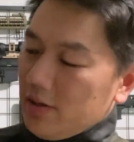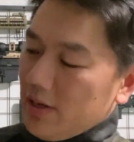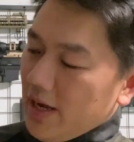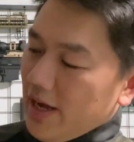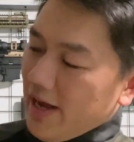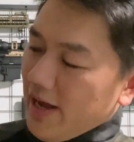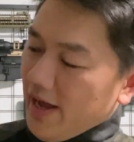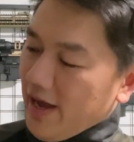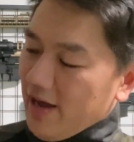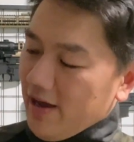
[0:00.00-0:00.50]

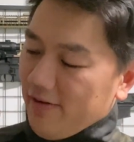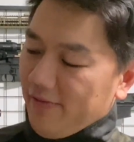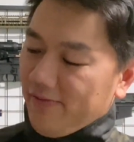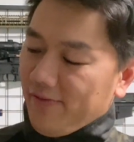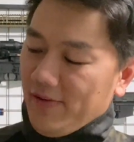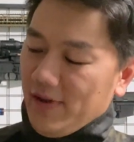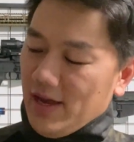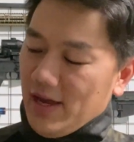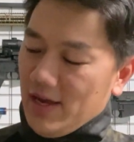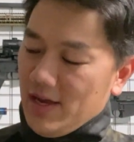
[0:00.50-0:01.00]
I have
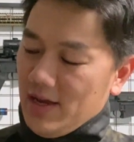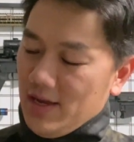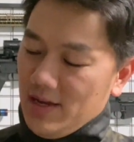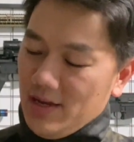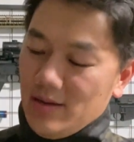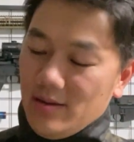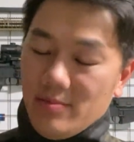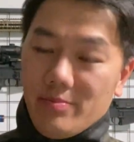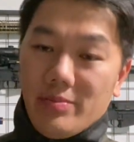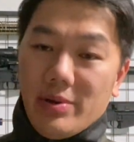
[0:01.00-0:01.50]
a
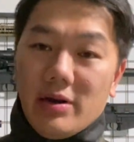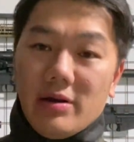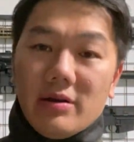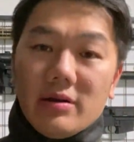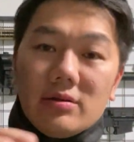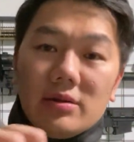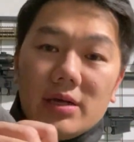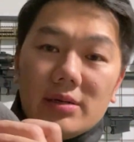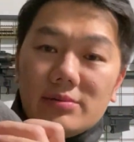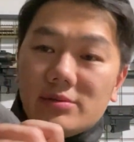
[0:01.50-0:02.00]
pair of
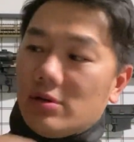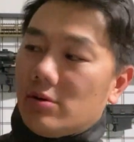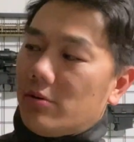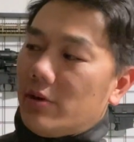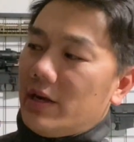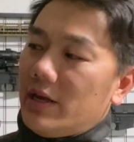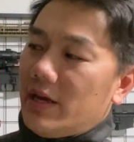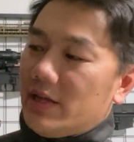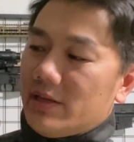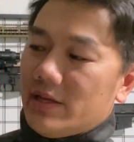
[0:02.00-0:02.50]
gloves
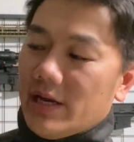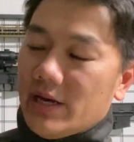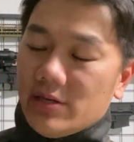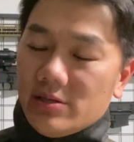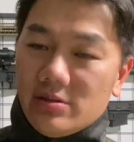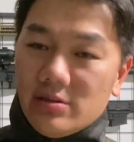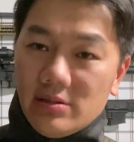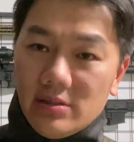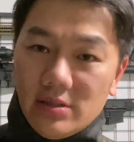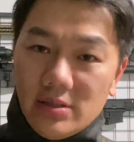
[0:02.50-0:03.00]
already
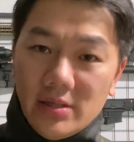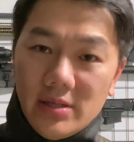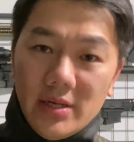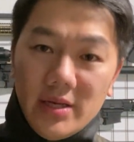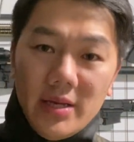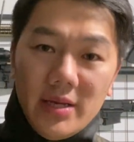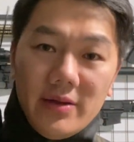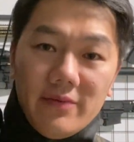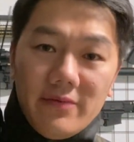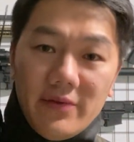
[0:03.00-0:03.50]
attached to the
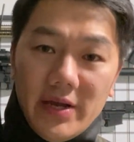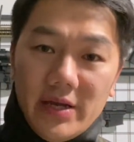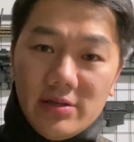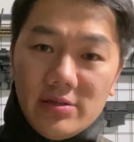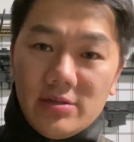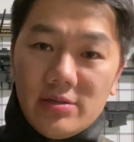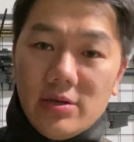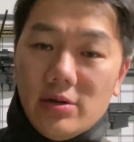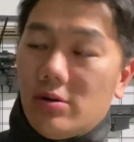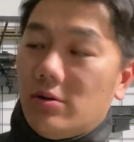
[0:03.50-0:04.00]
vest.
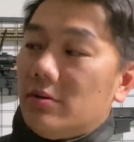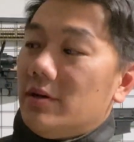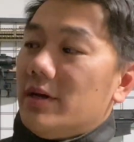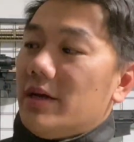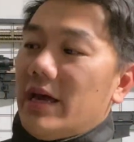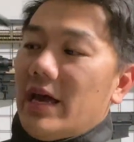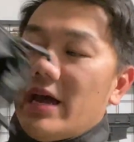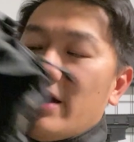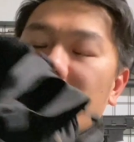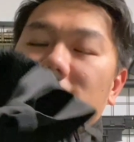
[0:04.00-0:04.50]
So
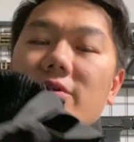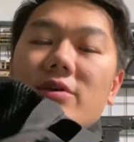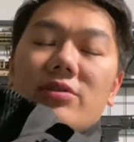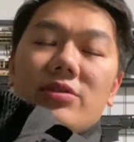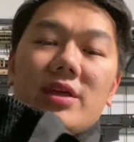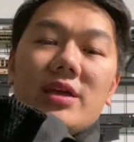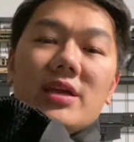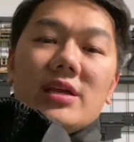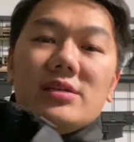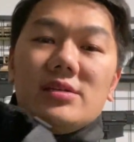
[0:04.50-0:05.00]

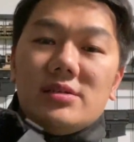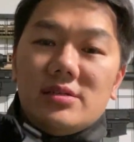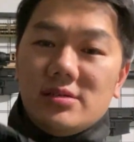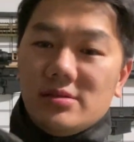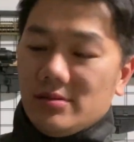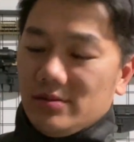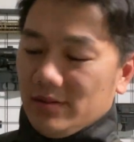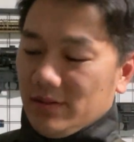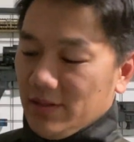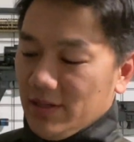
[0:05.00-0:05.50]
everything is
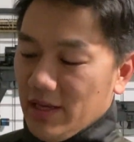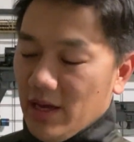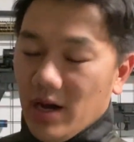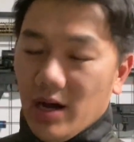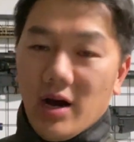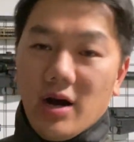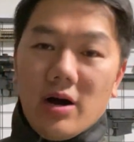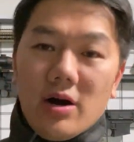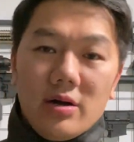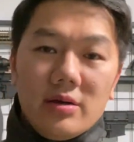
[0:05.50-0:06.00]

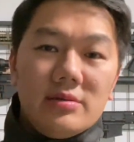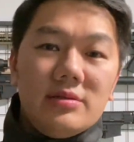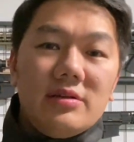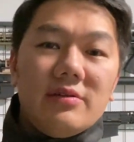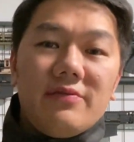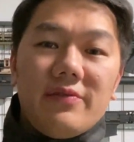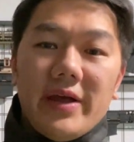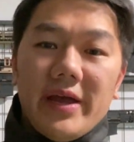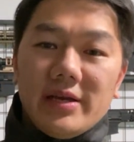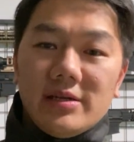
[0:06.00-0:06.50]
on the
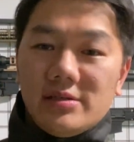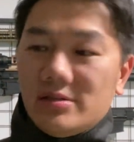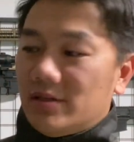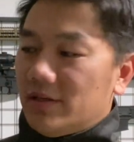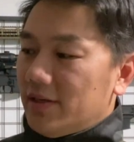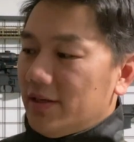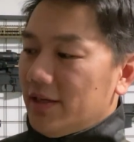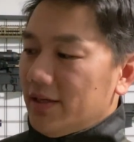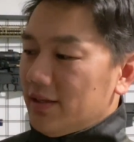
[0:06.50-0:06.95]
vest.